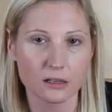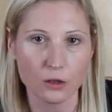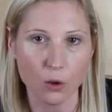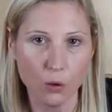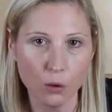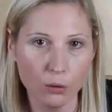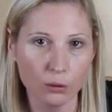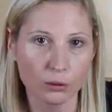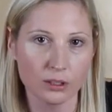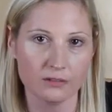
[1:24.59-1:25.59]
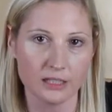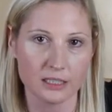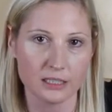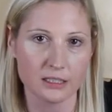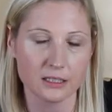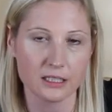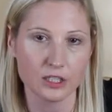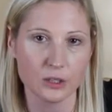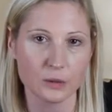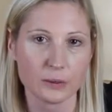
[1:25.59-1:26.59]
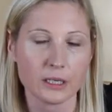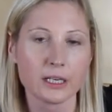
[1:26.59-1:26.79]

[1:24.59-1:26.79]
the whole of this issue,